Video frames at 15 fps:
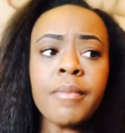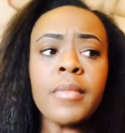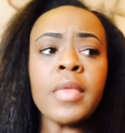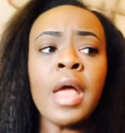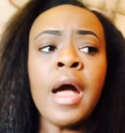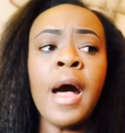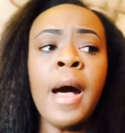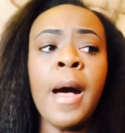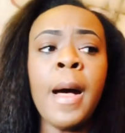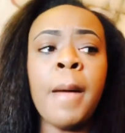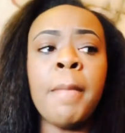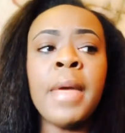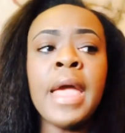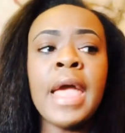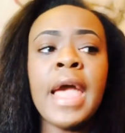
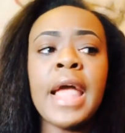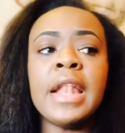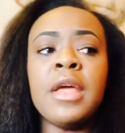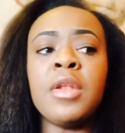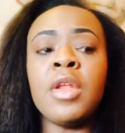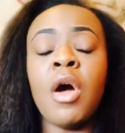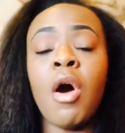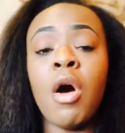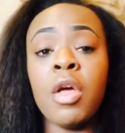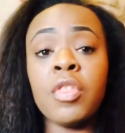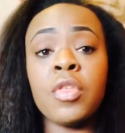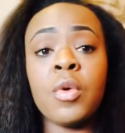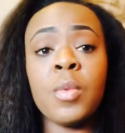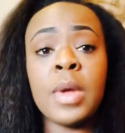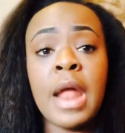And then
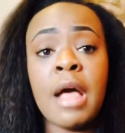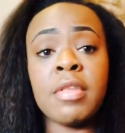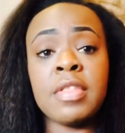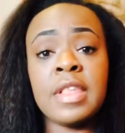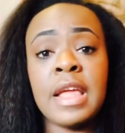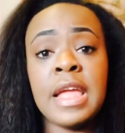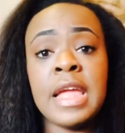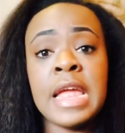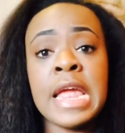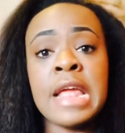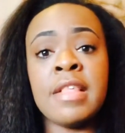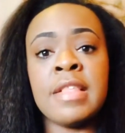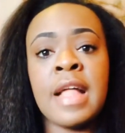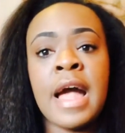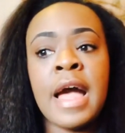also what I'll say
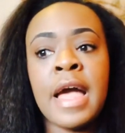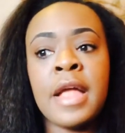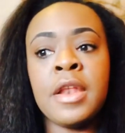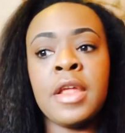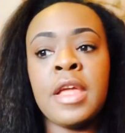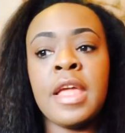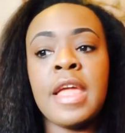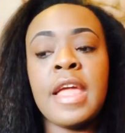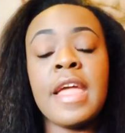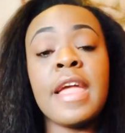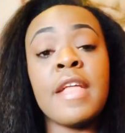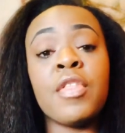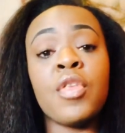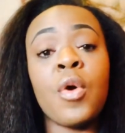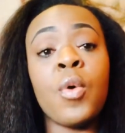is that
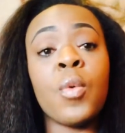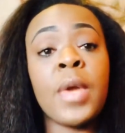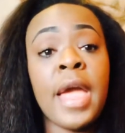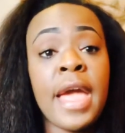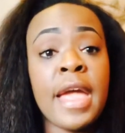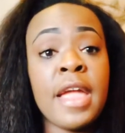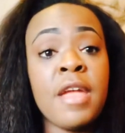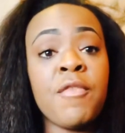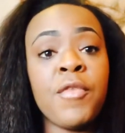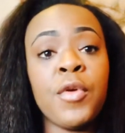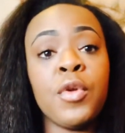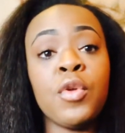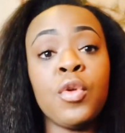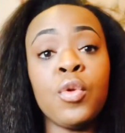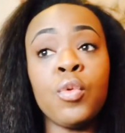it's okay for
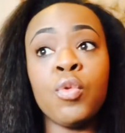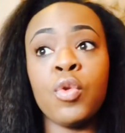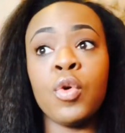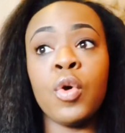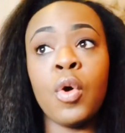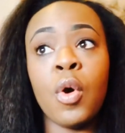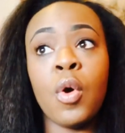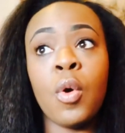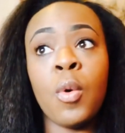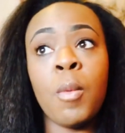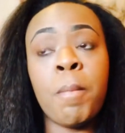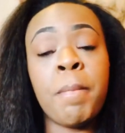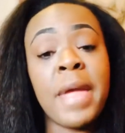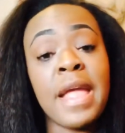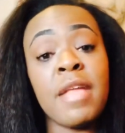you to
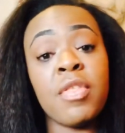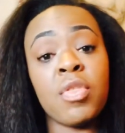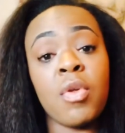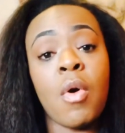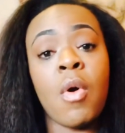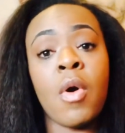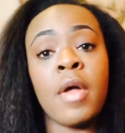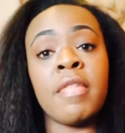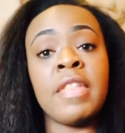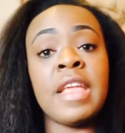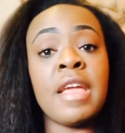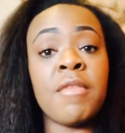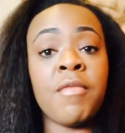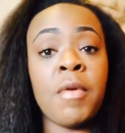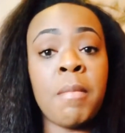go based on the
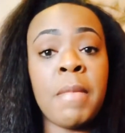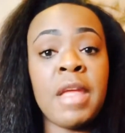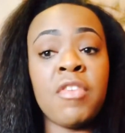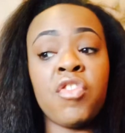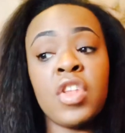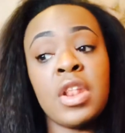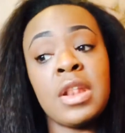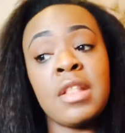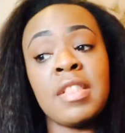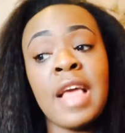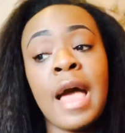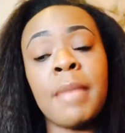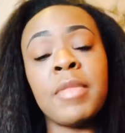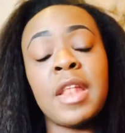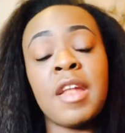information and the
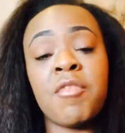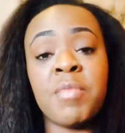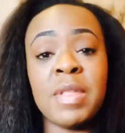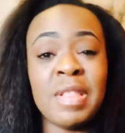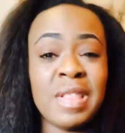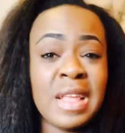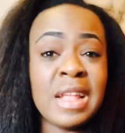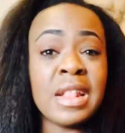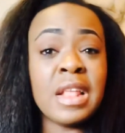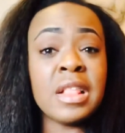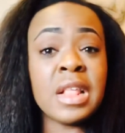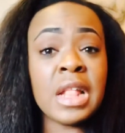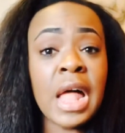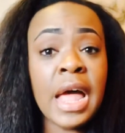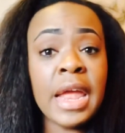time that I've been seeing this
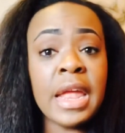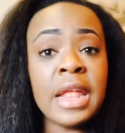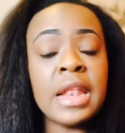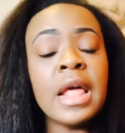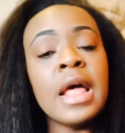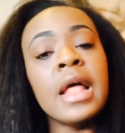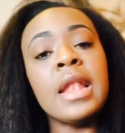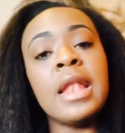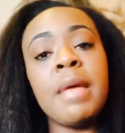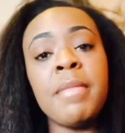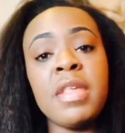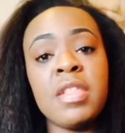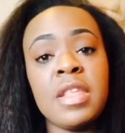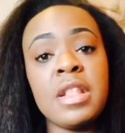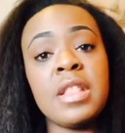client. Let
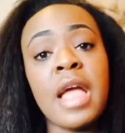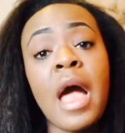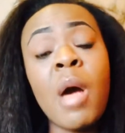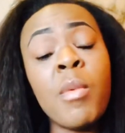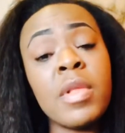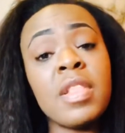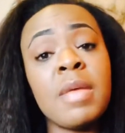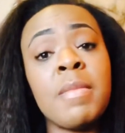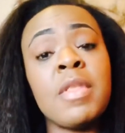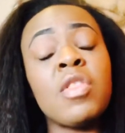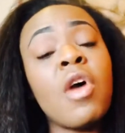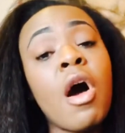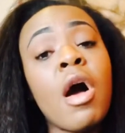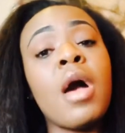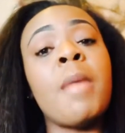me sit down with them and
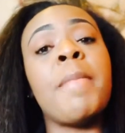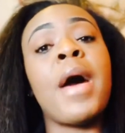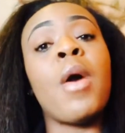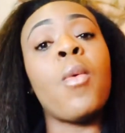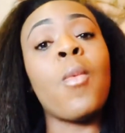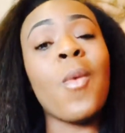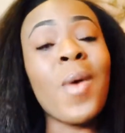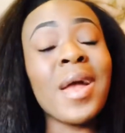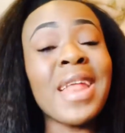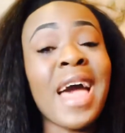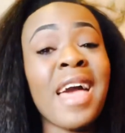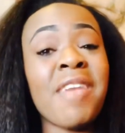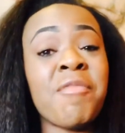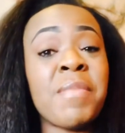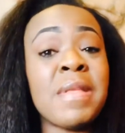talk about what
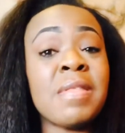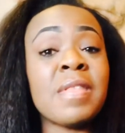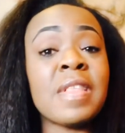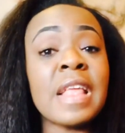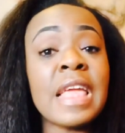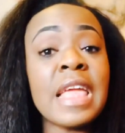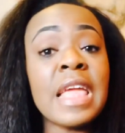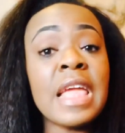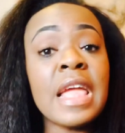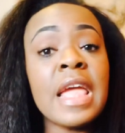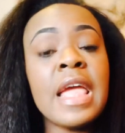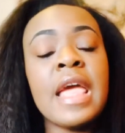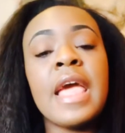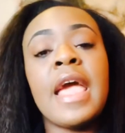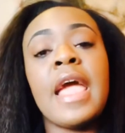I've been seeing
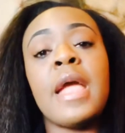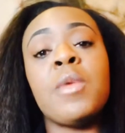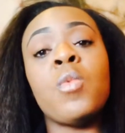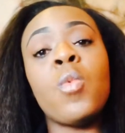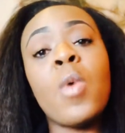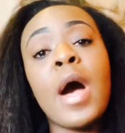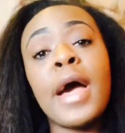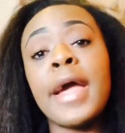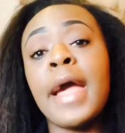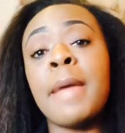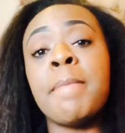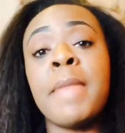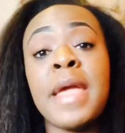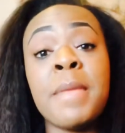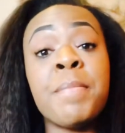and why I
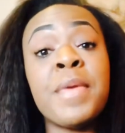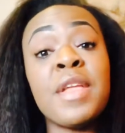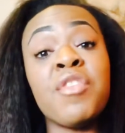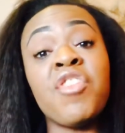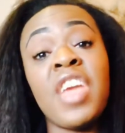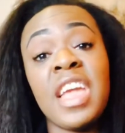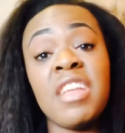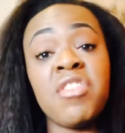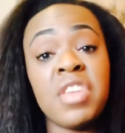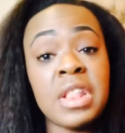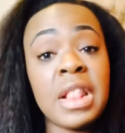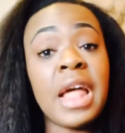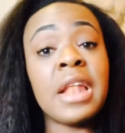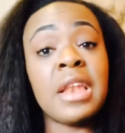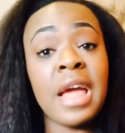may be changing
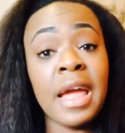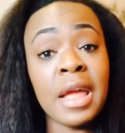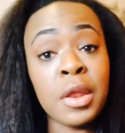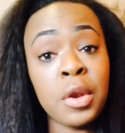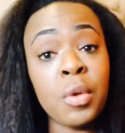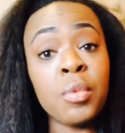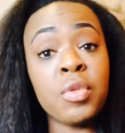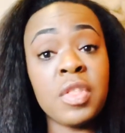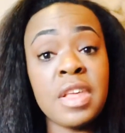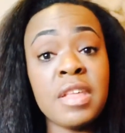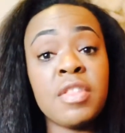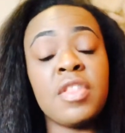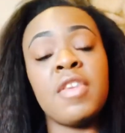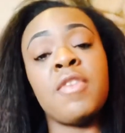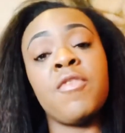that
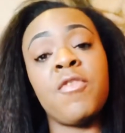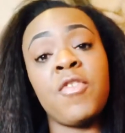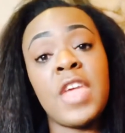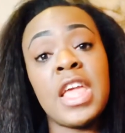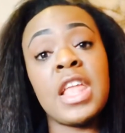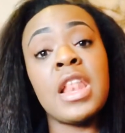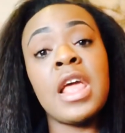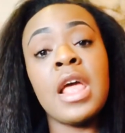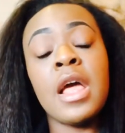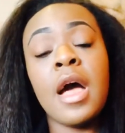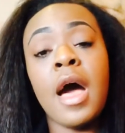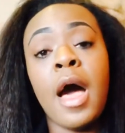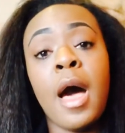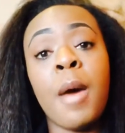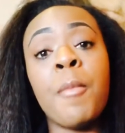diagnosis to fit
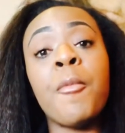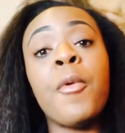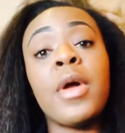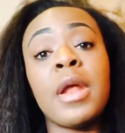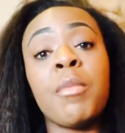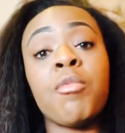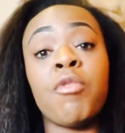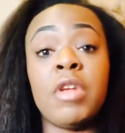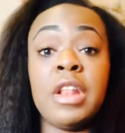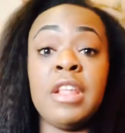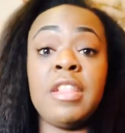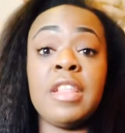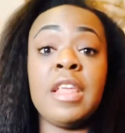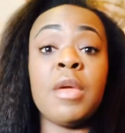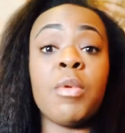what I'm really
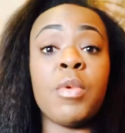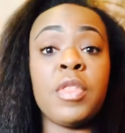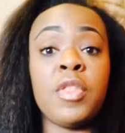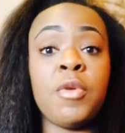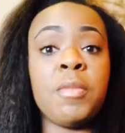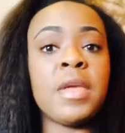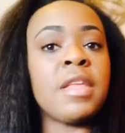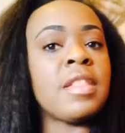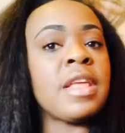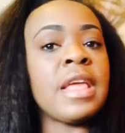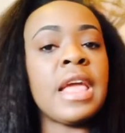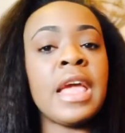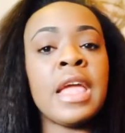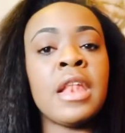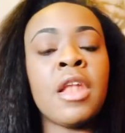seeing with you. Because
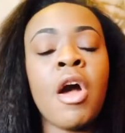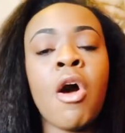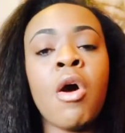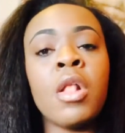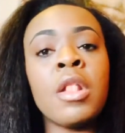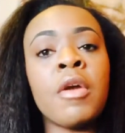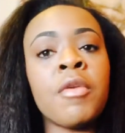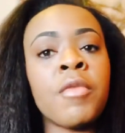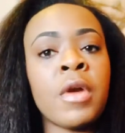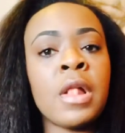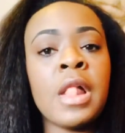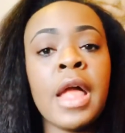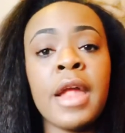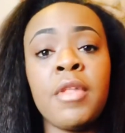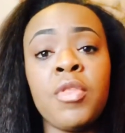again, all our
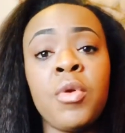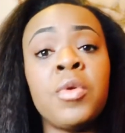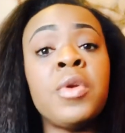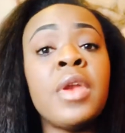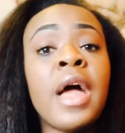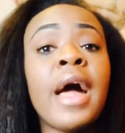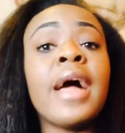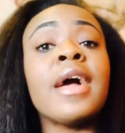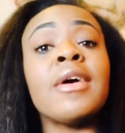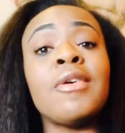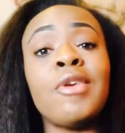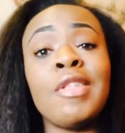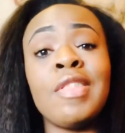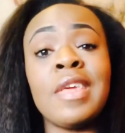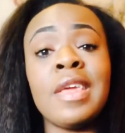clients are not
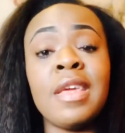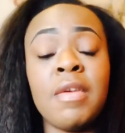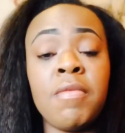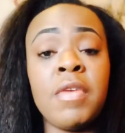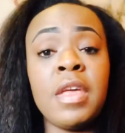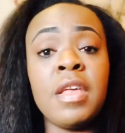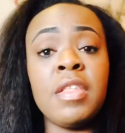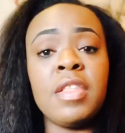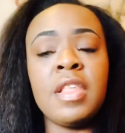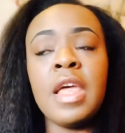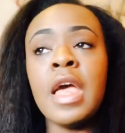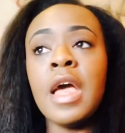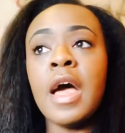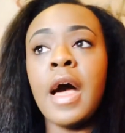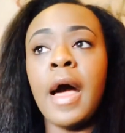going to give us
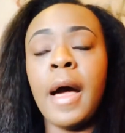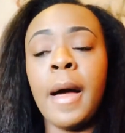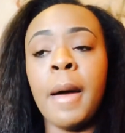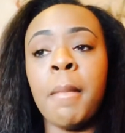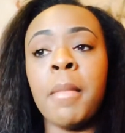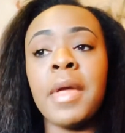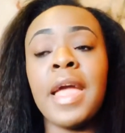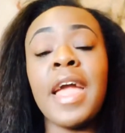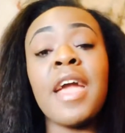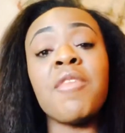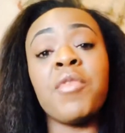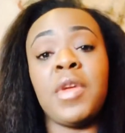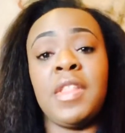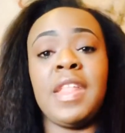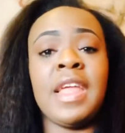
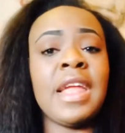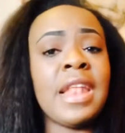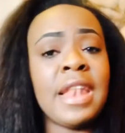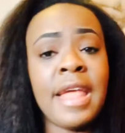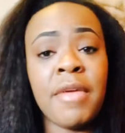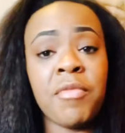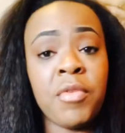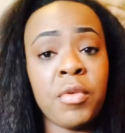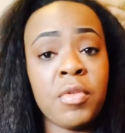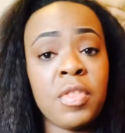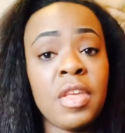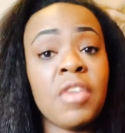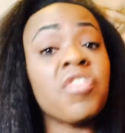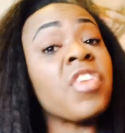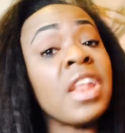everything in that first
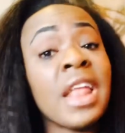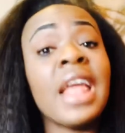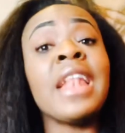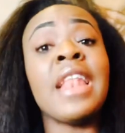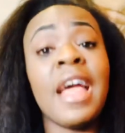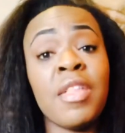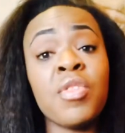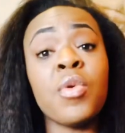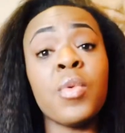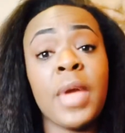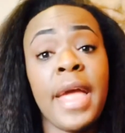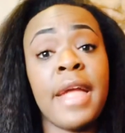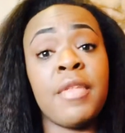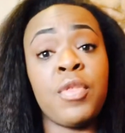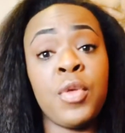session, and that's
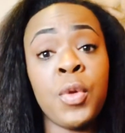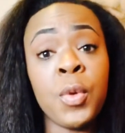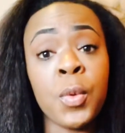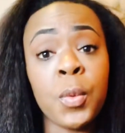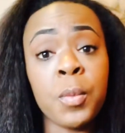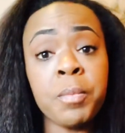okay too.